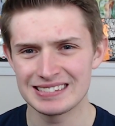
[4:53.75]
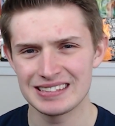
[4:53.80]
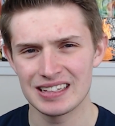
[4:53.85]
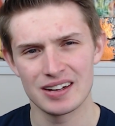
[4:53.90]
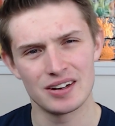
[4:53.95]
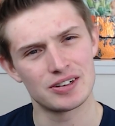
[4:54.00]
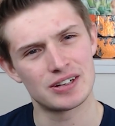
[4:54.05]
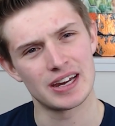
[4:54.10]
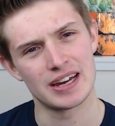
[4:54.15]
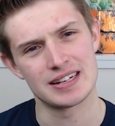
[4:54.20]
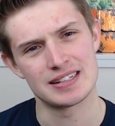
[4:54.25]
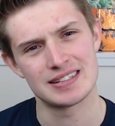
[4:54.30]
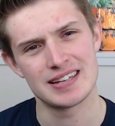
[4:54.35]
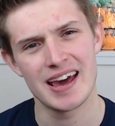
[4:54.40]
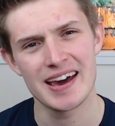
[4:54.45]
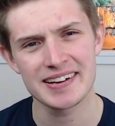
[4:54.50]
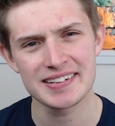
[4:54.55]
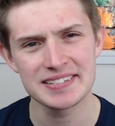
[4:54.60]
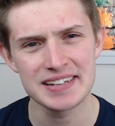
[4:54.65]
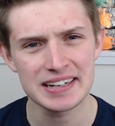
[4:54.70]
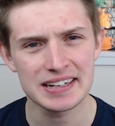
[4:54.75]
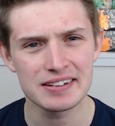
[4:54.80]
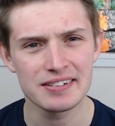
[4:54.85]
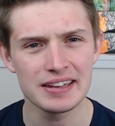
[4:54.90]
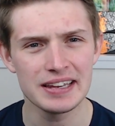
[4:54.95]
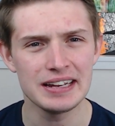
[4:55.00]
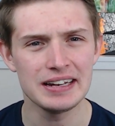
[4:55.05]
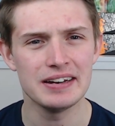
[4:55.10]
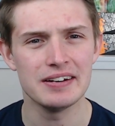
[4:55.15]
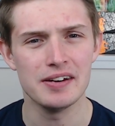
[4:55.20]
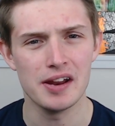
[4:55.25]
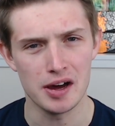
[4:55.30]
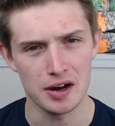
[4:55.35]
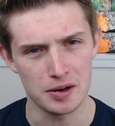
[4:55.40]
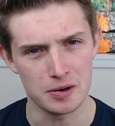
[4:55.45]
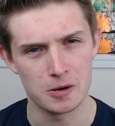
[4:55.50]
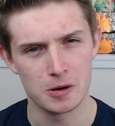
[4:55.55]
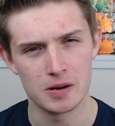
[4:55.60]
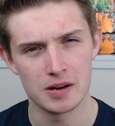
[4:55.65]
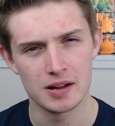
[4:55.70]
okay, technically
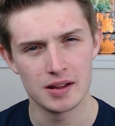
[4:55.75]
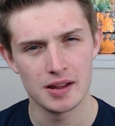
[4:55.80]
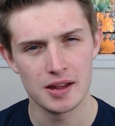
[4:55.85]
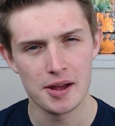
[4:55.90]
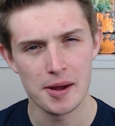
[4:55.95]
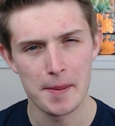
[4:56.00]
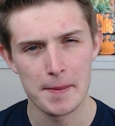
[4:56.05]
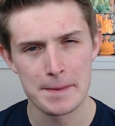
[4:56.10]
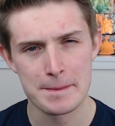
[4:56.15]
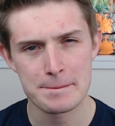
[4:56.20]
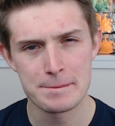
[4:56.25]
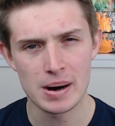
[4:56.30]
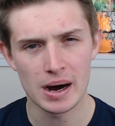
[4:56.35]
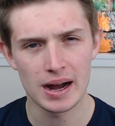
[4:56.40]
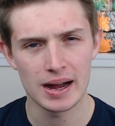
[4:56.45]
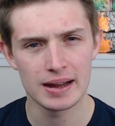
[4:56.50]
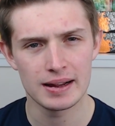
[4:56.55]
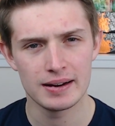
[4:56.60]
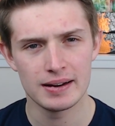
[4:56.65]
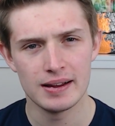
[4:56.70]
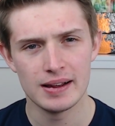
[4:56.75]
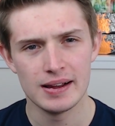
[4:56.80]
no, but